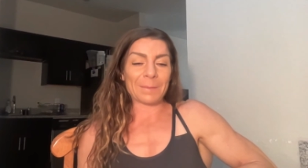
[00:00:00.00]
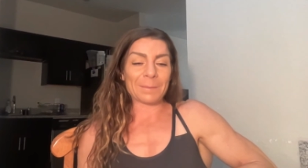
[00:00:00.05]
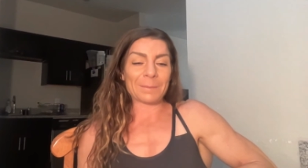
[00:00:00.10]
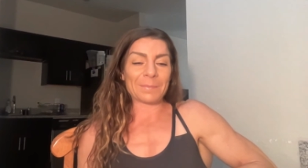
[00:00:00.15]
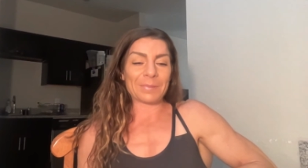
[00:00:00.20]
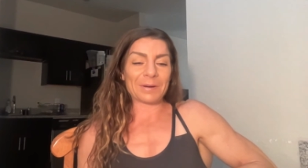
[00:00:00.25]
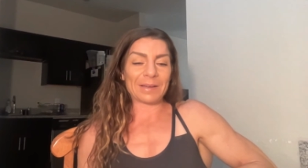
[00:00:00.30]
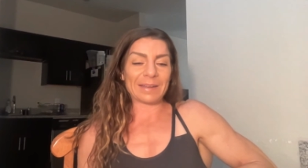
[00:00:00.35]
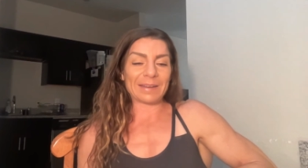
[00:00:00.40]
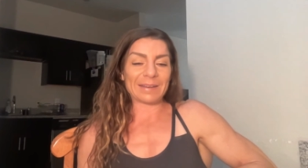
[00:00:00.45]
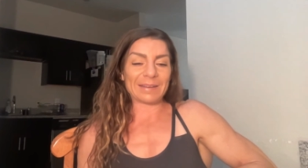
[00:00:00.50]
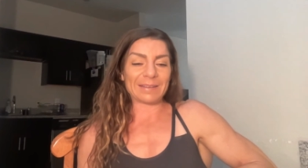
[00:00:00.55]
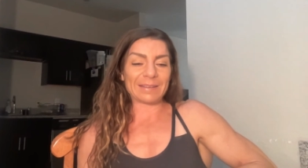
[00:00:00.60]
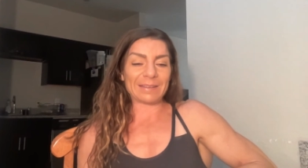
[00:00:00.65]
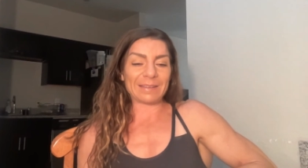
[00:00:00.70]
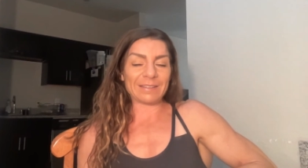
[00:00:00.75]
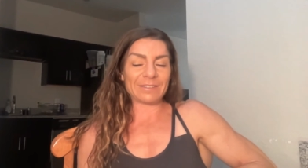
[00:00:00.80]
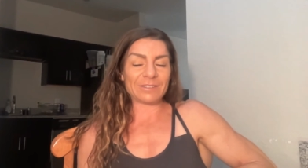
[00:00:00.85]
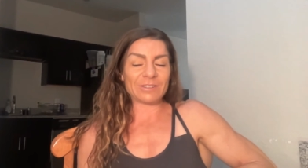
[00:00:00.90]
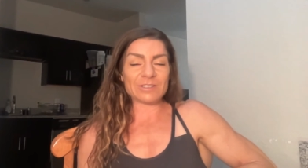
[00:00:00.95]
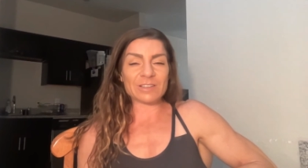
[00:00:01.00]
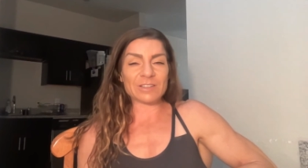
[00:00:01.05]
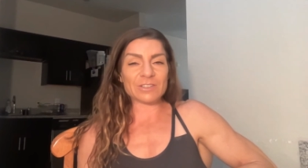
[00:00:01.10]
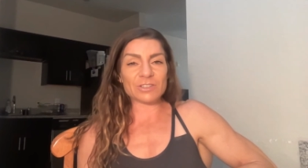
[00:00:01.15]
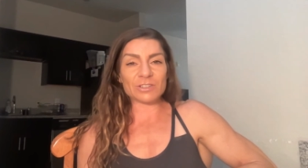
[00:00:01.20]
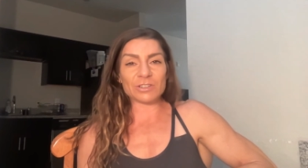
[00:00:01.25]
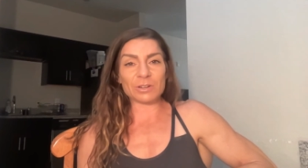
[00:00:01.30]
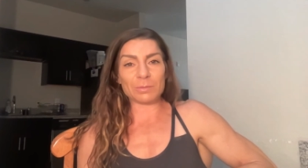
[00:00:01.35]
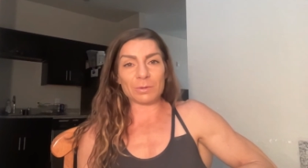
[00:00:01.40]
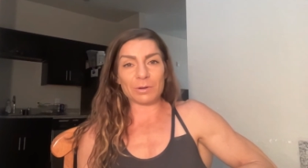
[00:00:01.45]
but it's just
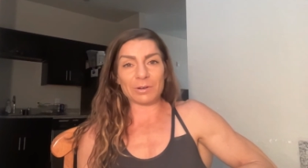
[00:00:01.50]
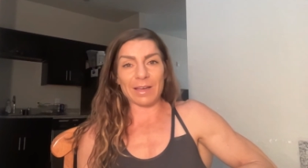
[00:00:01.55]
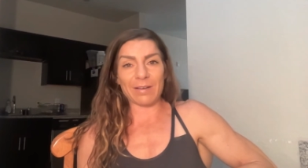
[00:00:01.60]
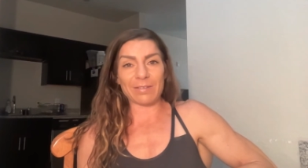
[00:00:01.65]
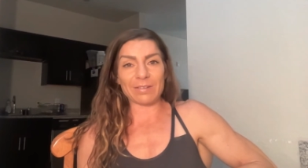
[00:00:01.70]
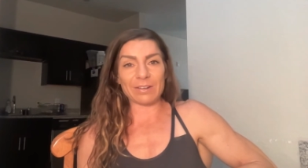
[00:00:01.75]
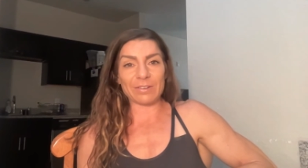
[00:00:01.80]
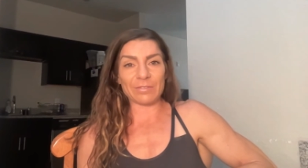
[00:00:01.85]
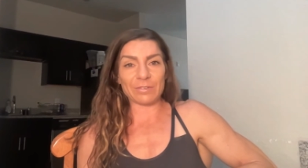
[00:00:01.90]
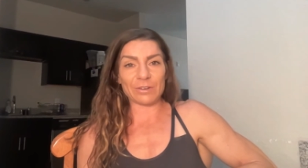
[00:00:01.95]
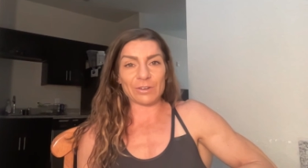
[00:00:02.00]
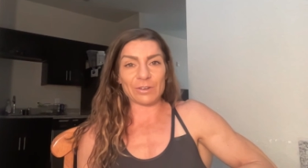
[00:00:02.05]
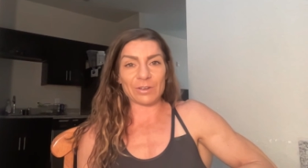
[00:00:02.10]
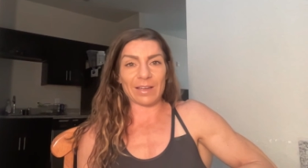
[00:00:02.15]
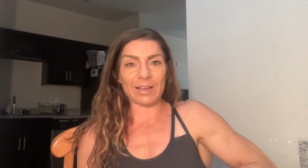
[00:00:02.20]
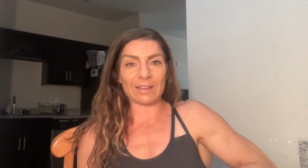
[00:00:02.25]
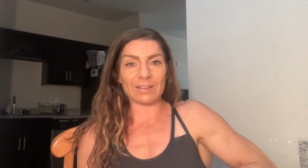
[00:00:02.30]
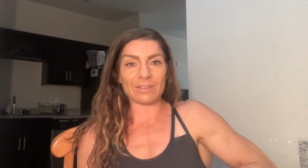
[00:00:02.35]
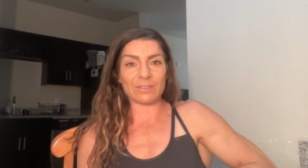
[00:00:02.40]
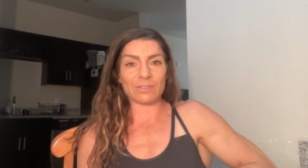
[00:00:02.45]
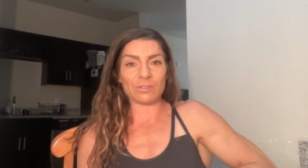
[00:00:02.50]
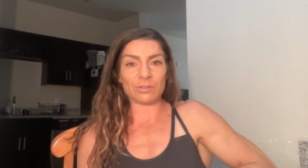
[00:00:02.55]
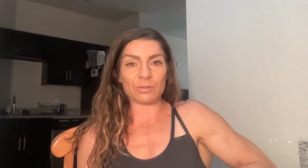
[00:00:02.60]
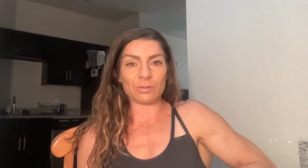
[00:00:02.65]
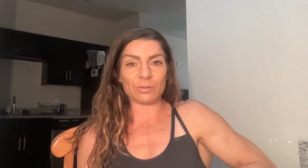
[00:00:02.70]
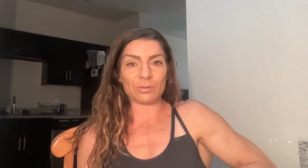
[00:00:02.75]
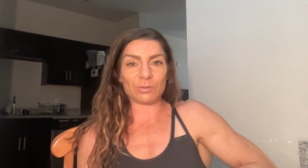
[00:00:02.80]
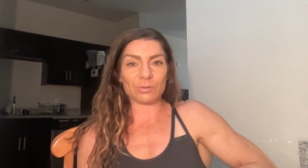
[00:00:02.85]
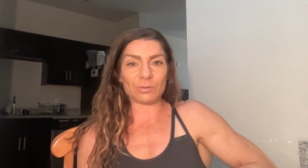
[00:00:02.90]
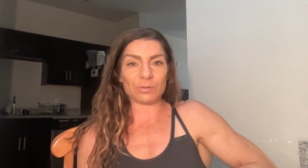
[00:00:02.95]
such a good modality for you guys
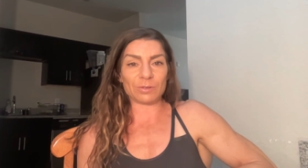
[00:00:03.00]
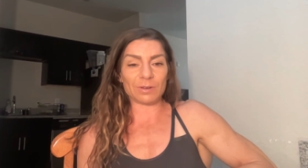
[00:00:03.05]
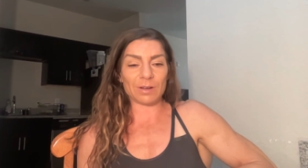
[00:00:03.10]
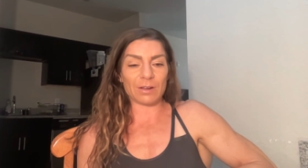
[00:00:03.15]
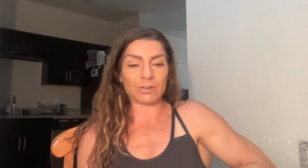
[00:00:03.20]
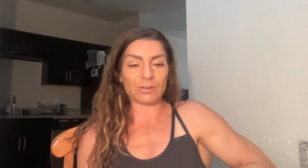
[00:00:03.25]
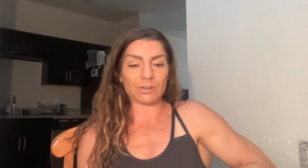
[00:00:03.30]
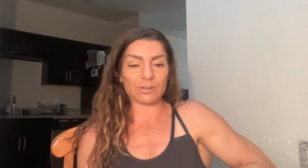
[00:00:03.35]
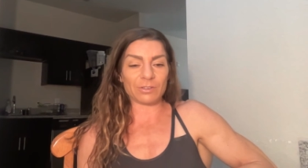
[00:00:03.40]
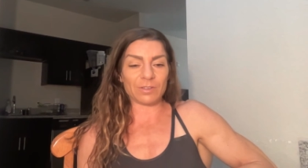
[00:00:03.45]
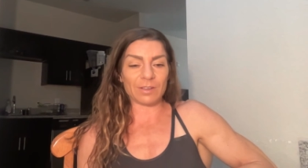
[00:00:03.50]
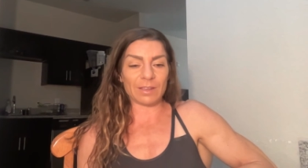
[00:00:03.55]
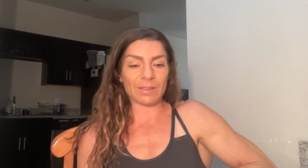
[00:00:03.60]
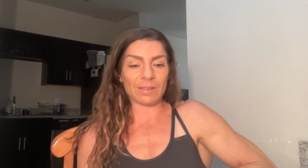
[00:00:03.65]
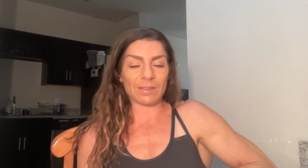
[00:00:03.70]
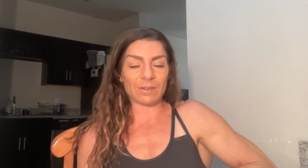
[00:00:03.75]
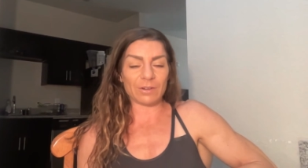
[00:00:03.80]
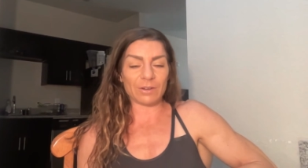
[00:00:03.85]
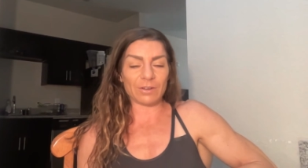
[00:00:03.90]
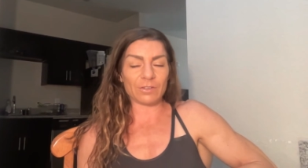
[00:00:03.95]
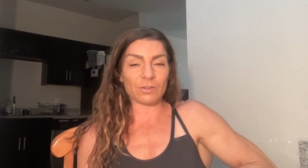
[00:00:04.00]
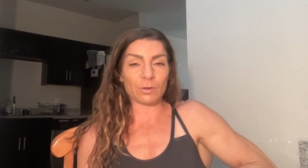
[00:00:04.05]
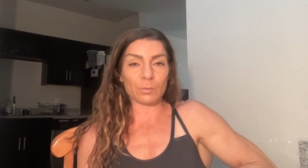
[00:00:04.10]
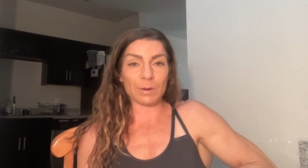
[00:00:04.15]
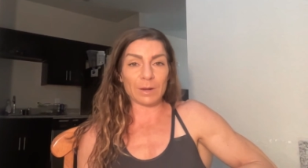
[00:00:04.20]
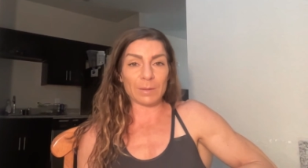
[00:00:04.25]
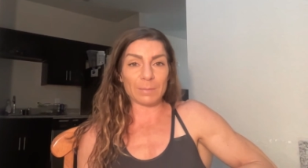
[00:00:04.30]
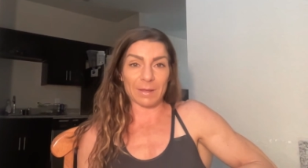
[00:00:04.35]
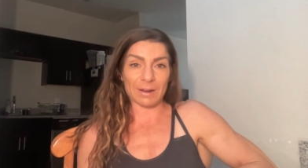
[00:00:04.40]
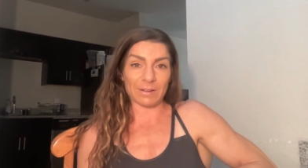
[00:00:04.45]
to understand that there is so
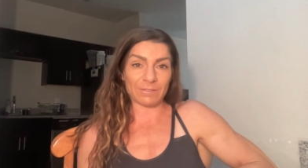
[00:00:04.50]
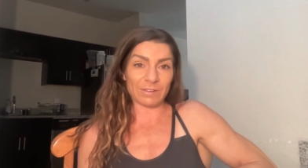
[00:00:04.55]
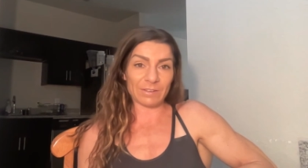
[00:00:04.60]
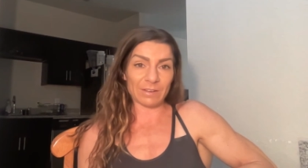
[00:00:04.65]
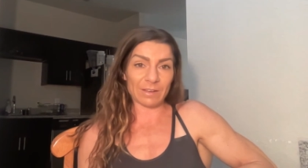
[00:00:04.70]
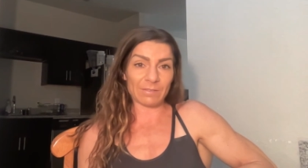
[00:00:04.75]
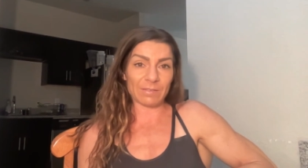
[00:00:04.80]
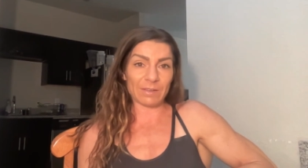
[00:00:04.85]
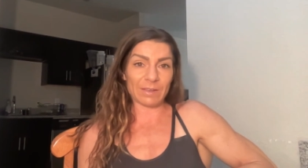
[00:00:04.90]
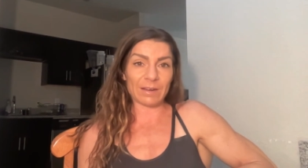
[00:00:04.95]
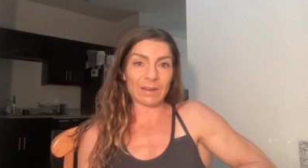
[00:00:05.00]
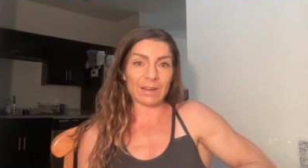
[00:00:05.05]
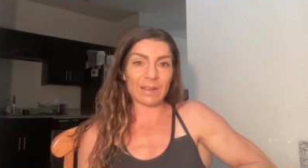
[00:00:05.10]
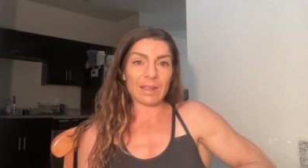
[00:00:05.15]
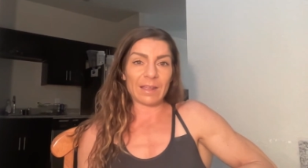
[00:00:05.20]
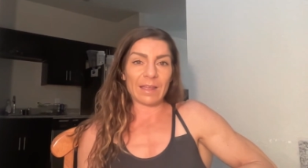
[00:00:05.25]
many benefits of it.